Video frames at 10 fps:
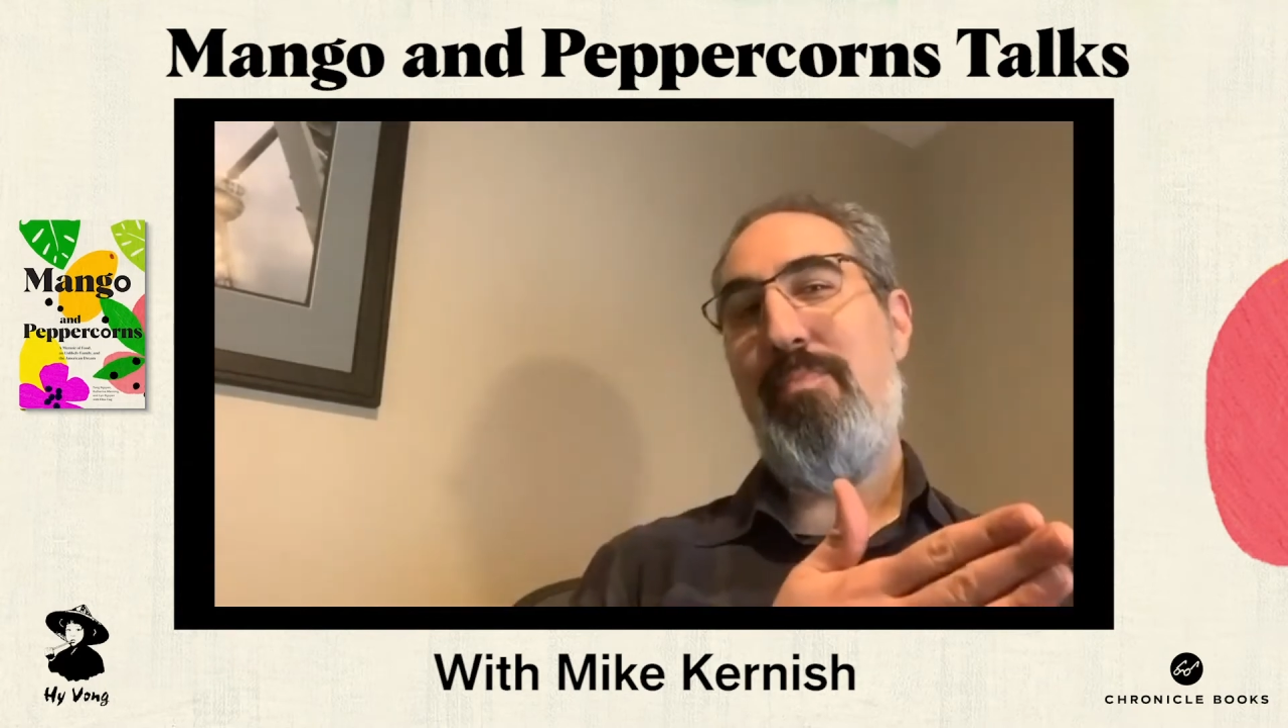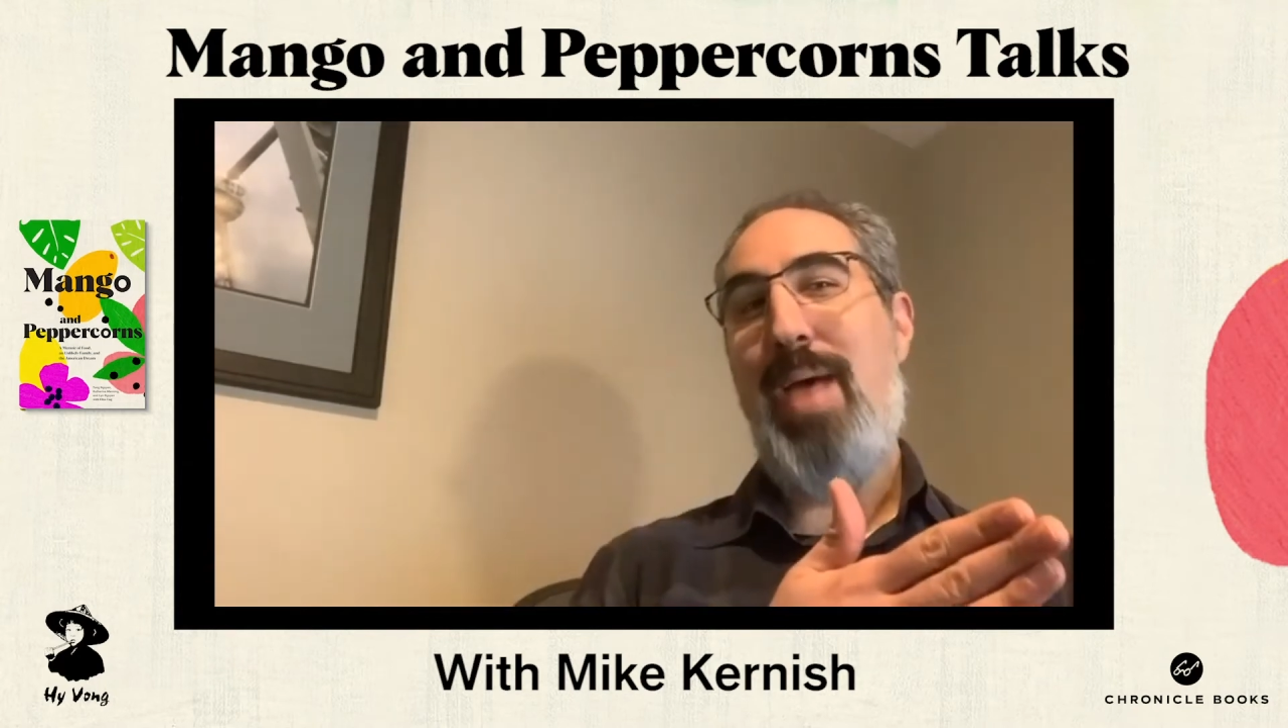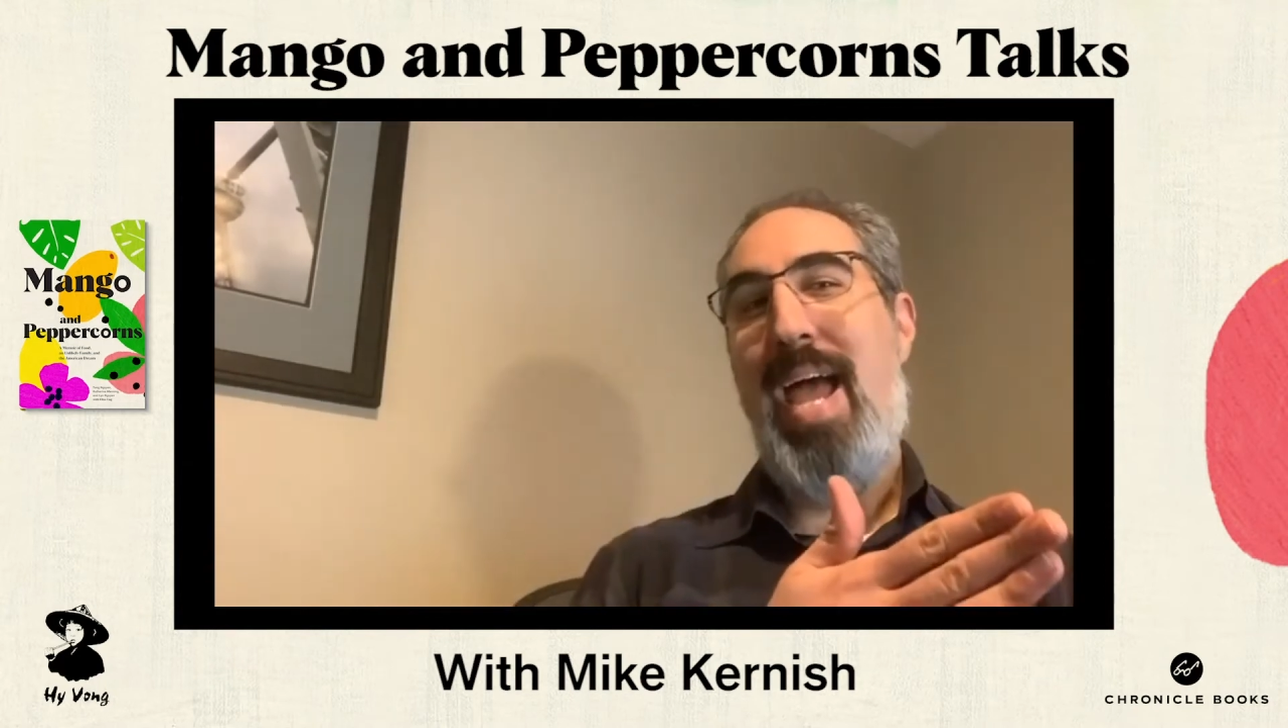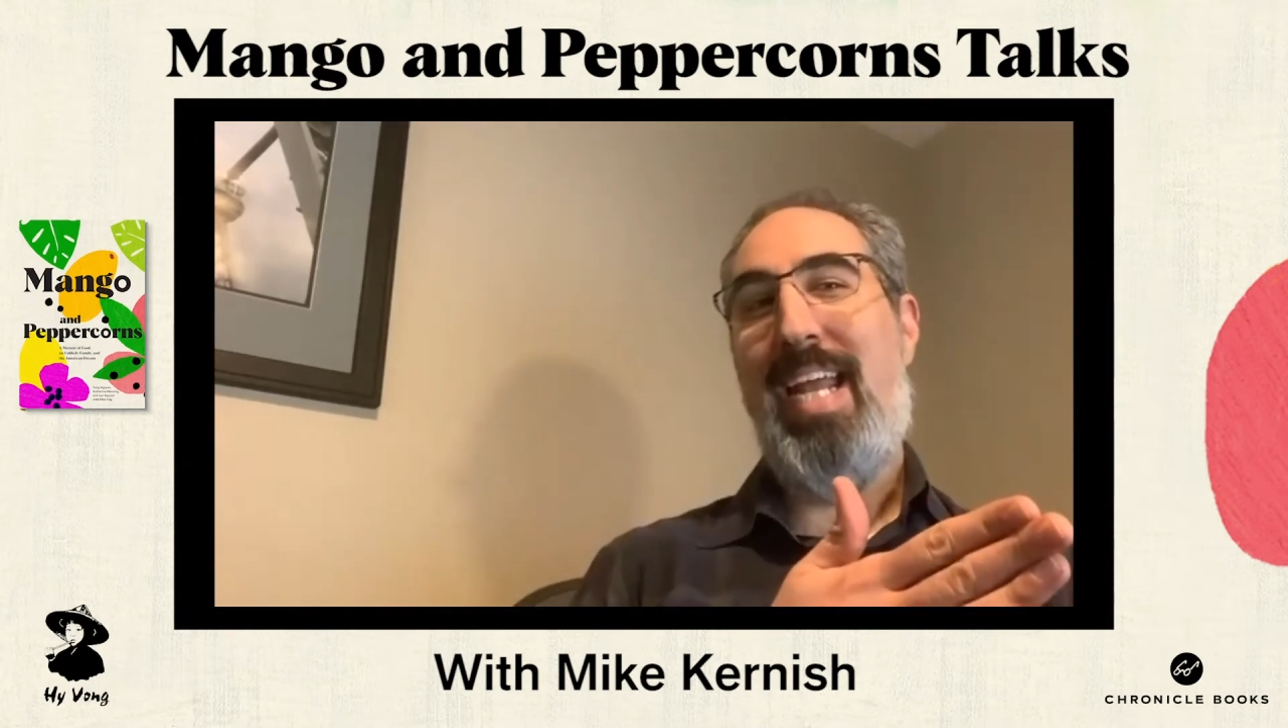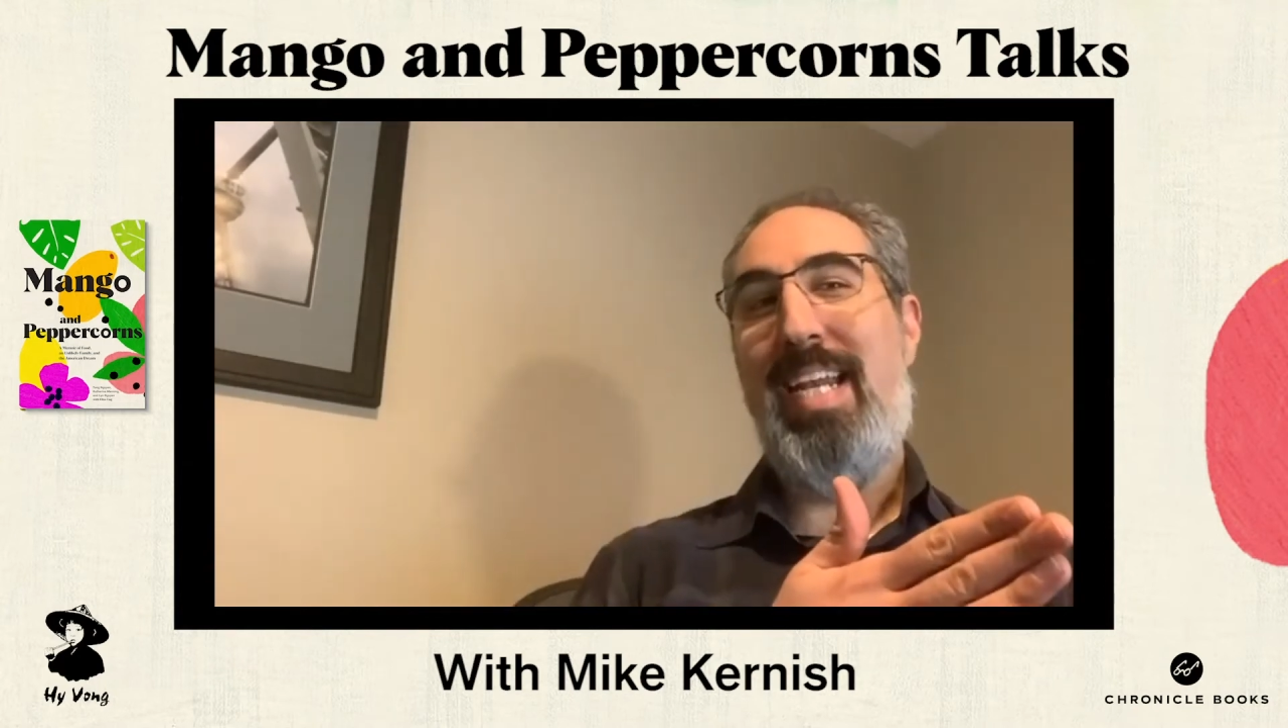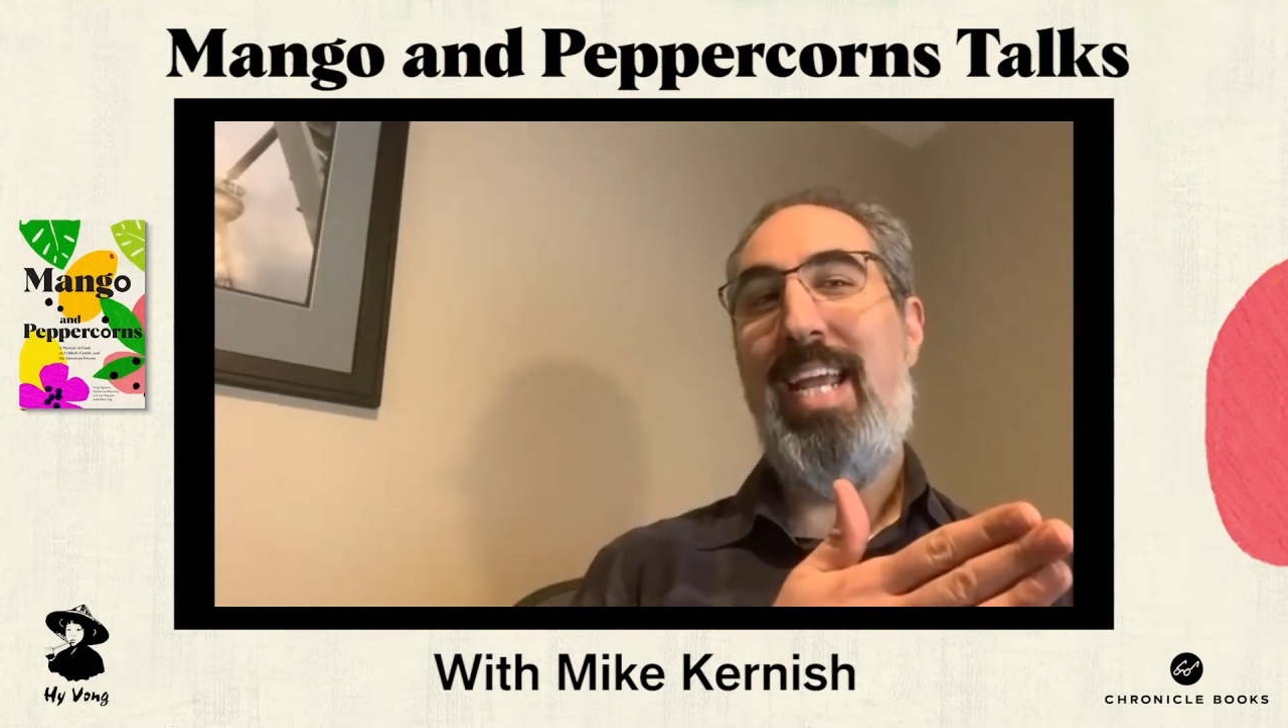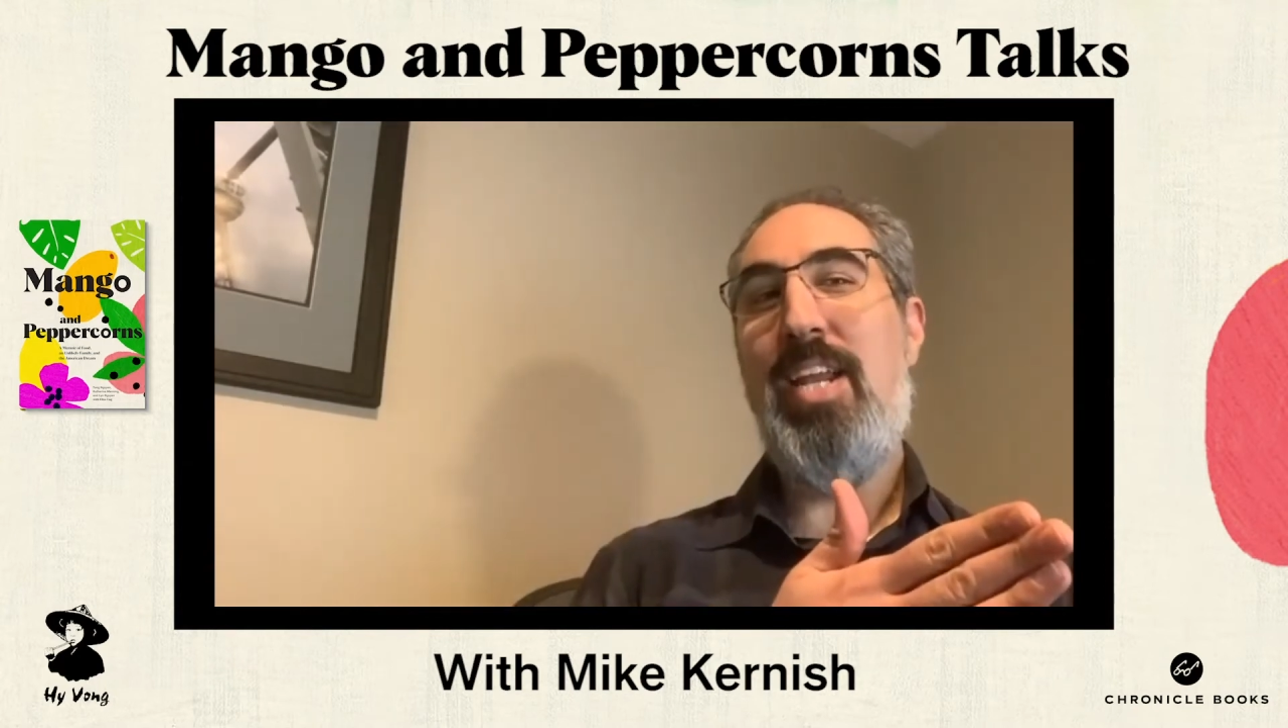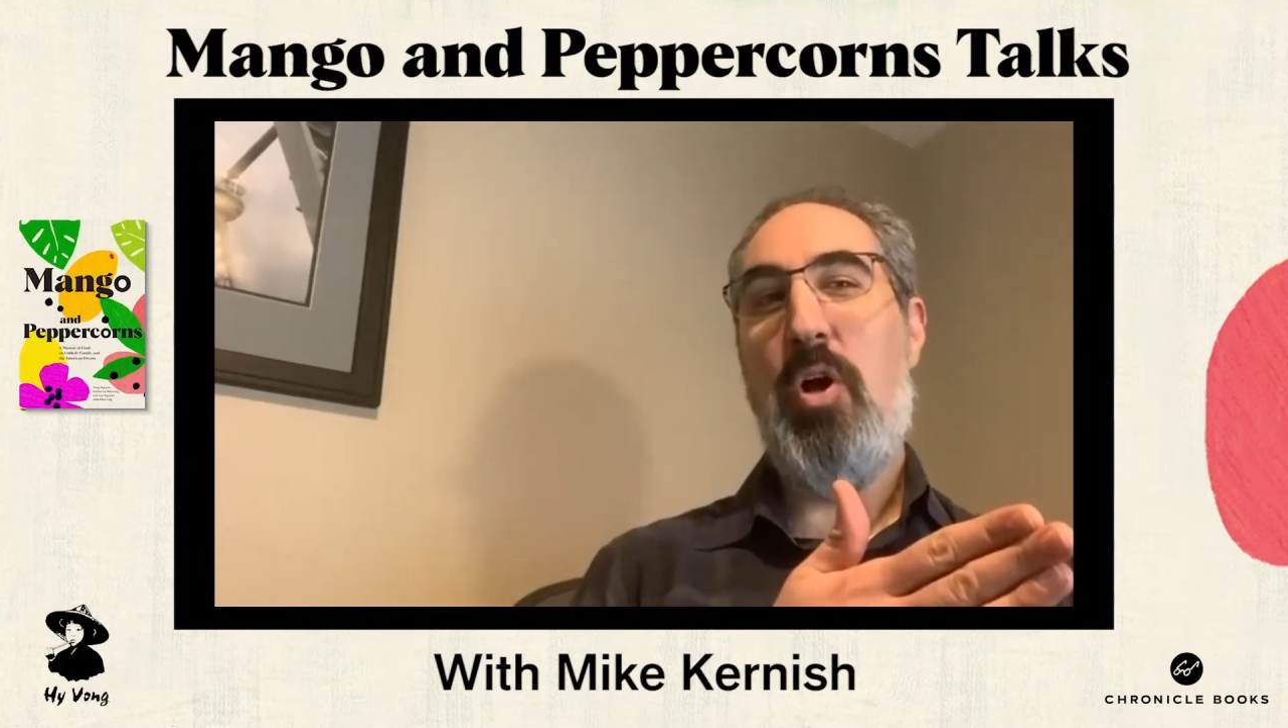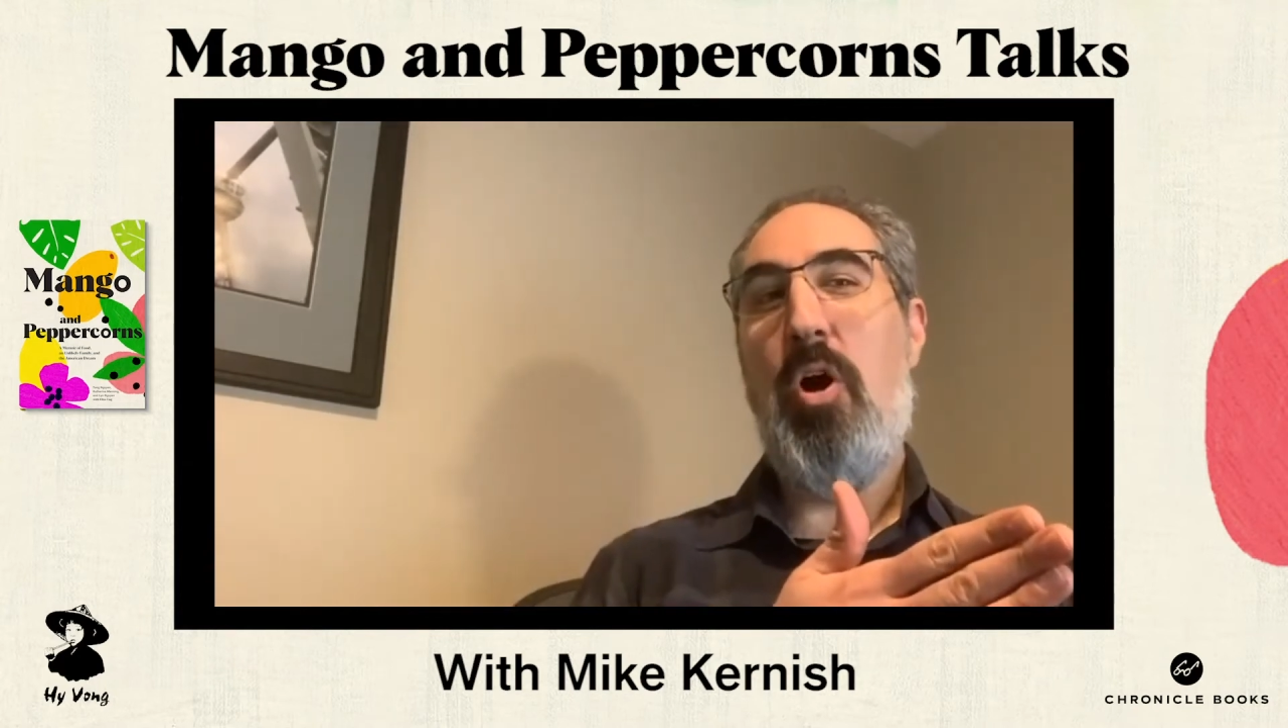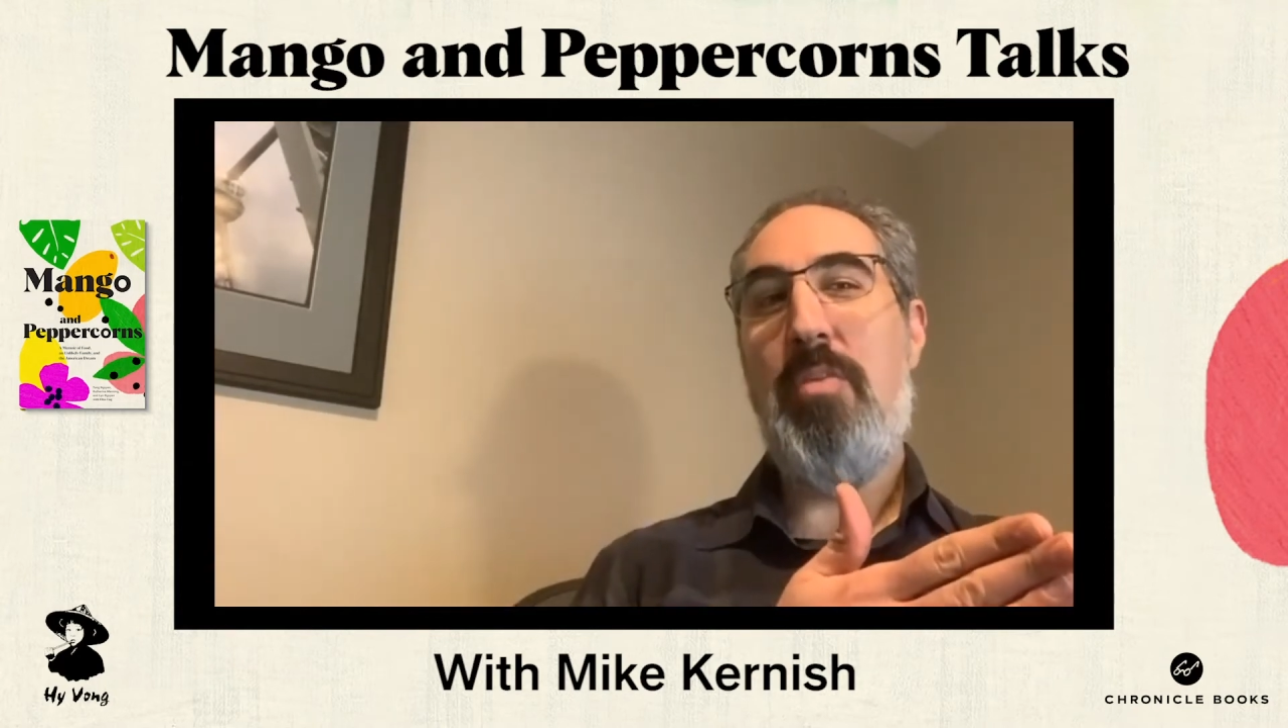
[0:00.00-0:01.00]
back in
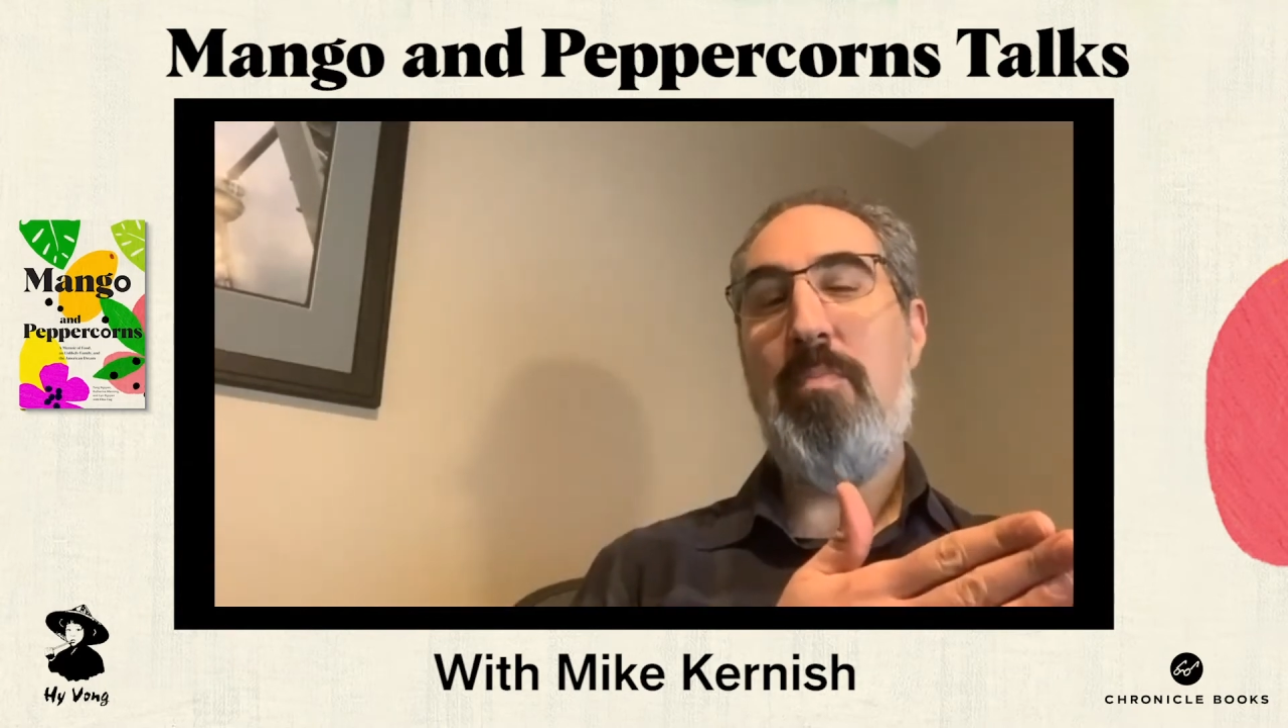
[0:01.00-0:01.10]
kindergarten,